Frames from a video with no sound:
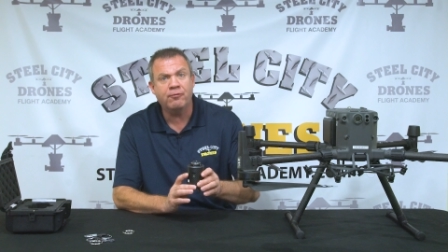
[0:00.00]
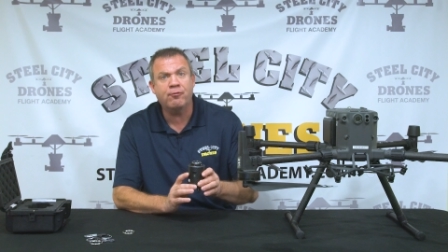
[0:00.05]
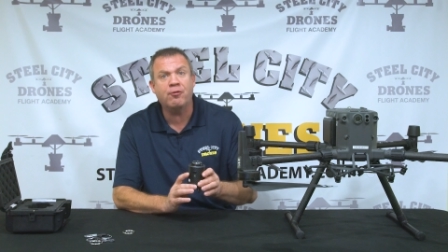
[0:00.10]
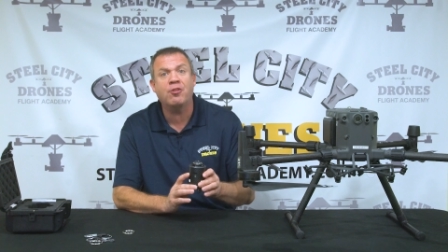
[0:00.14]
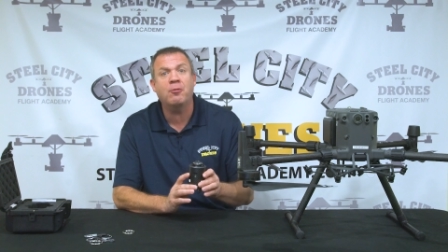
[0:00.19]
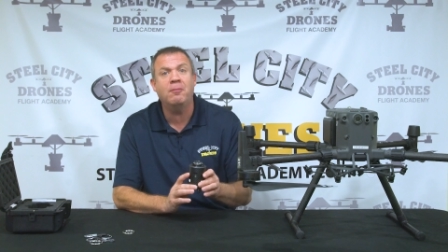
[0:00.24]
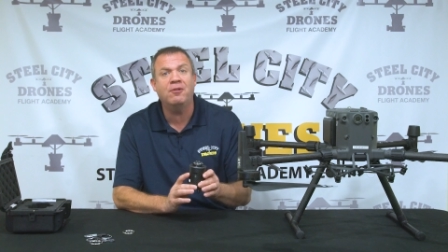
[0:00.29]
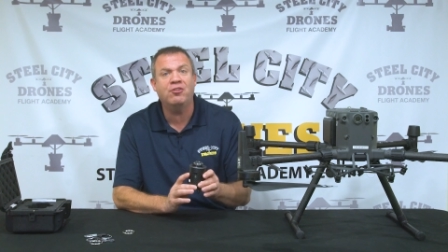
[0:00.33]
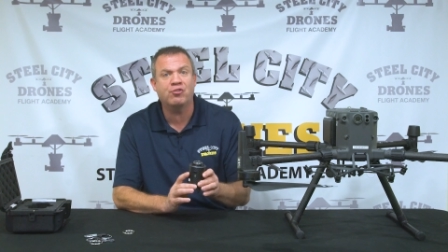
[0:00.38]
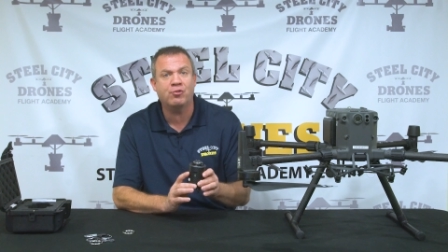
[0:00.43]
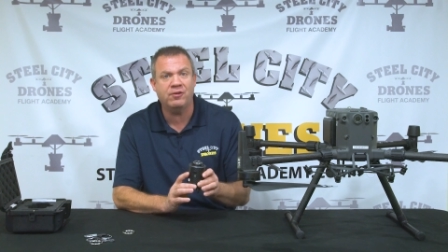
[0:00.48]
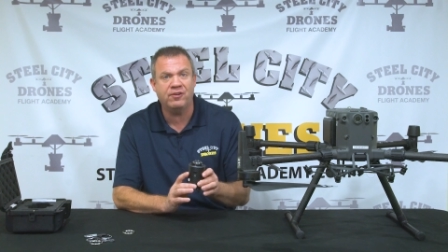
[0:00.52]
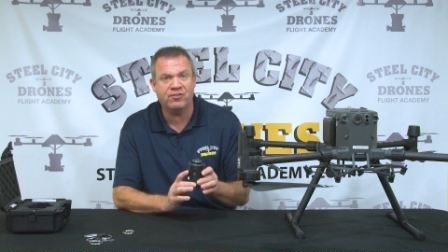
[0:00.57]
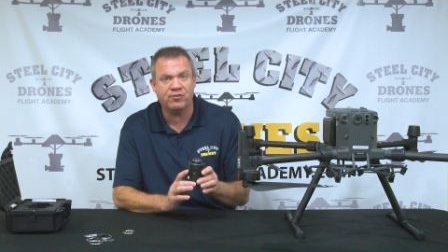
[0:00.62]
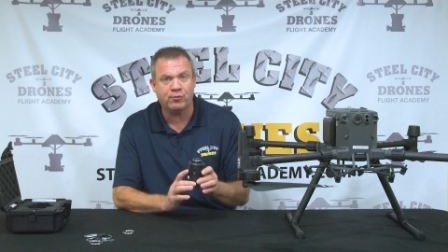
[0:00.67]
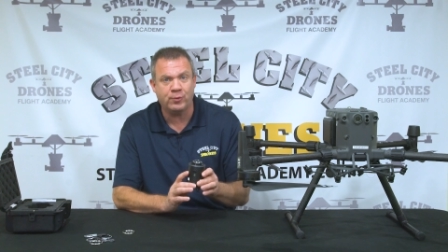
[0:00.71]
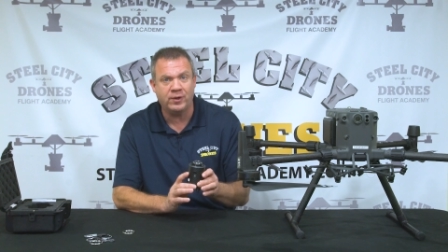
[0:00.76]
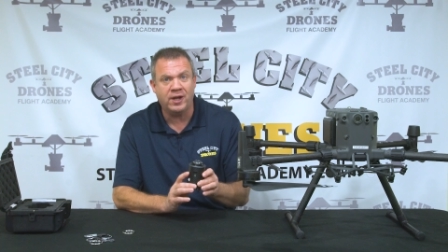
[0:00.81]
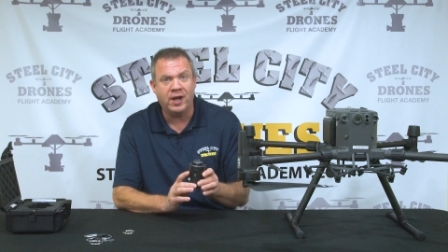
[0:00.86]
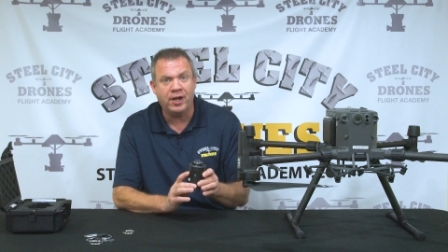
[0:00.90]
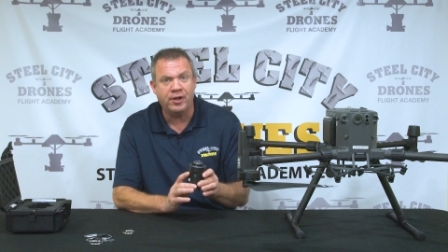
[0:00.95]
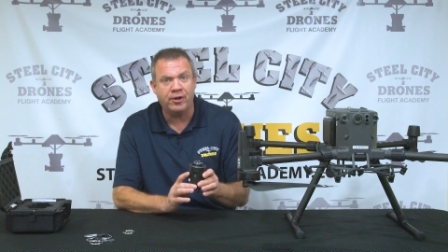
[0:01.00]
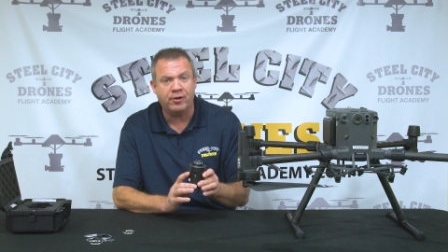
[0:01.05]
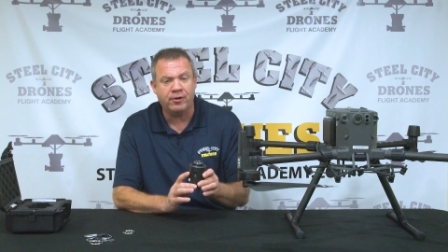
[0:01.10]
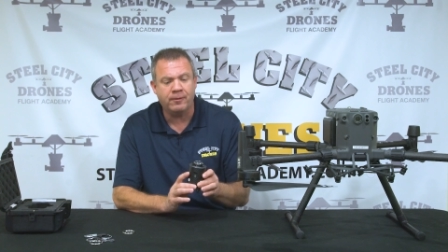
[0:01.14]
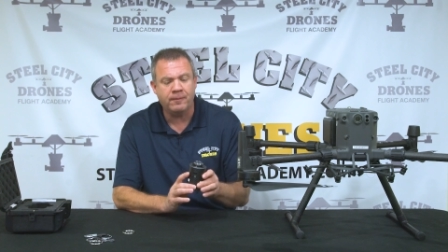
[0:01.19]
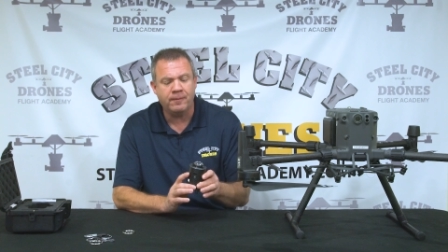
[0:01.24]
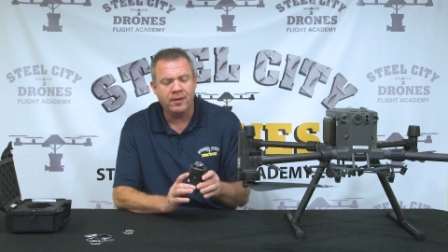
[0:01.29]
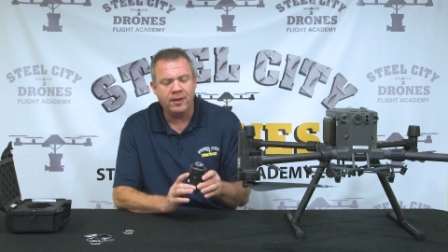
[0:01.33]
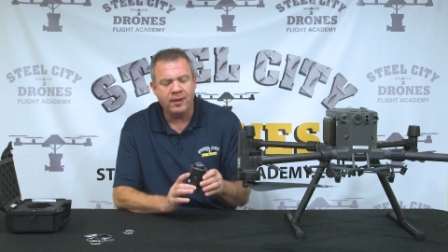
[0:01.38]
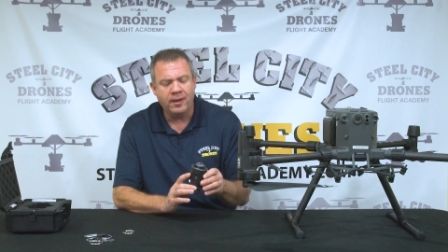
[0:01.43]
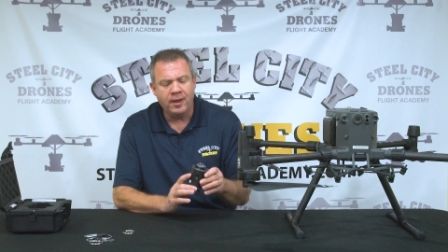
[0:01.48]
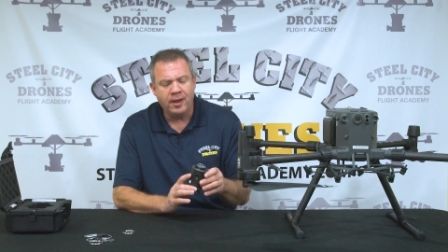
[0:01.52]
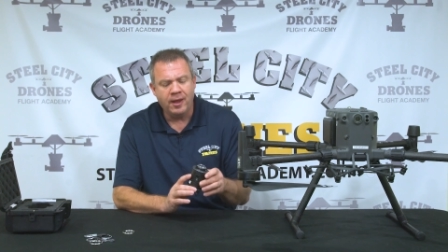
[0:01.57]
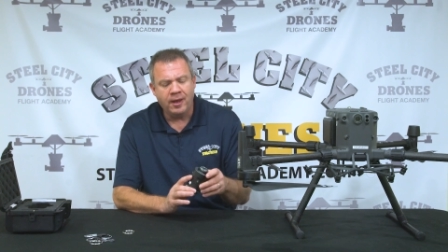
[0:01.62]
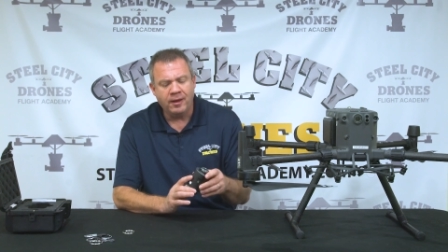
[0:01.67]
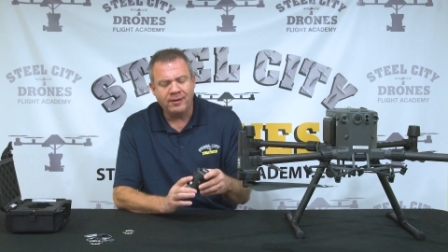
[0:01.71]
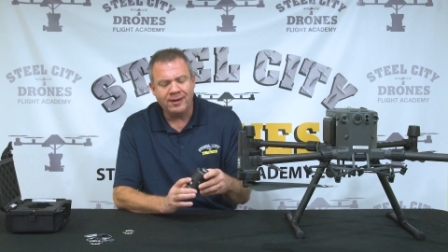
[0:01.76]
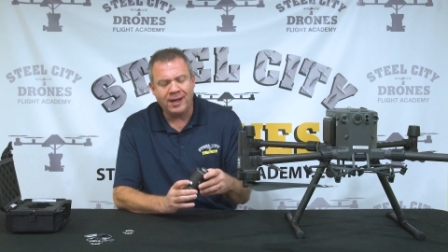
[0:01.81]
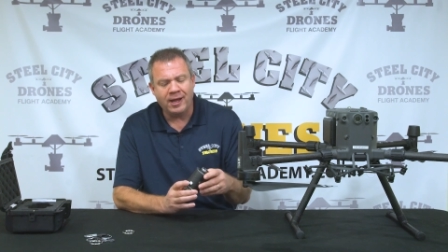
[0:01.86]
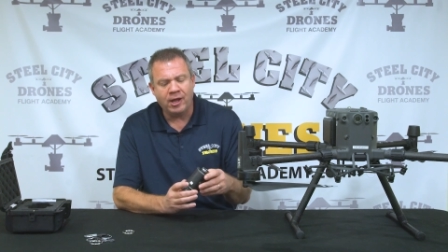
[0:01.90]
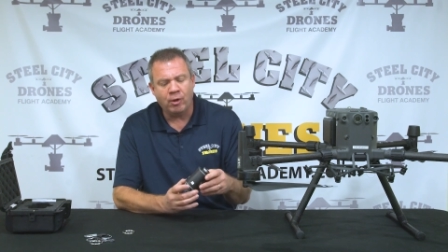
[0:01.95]
for the Matrice 300.
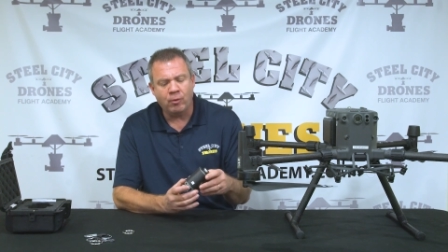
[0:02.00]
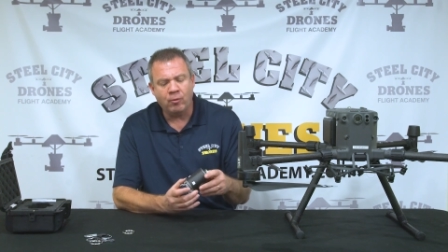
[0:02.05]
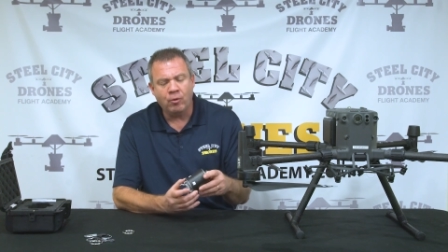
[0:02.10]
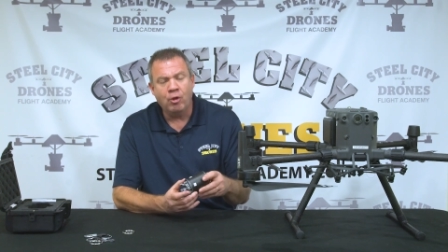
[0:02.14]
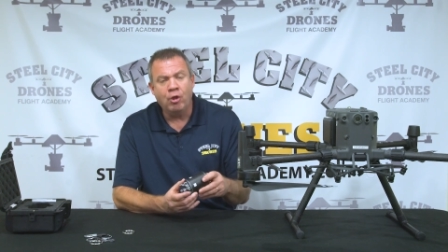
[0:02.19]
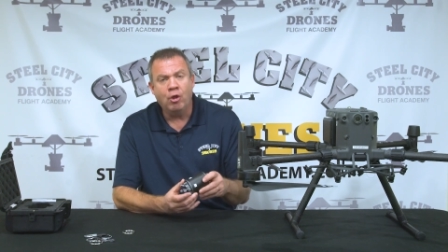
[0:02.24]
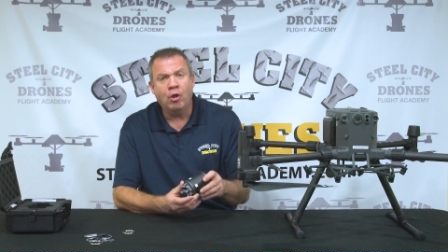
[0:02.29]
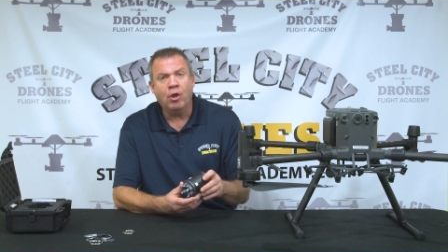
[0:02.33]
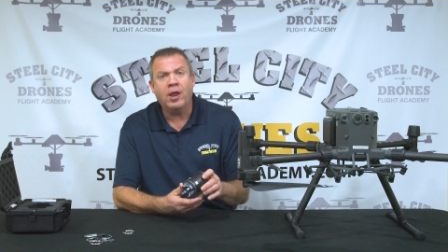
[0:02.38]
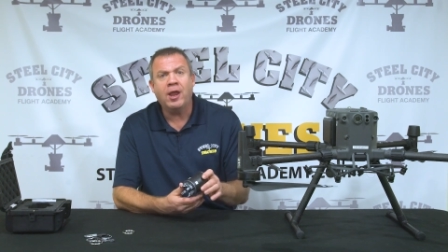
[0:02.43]
Now,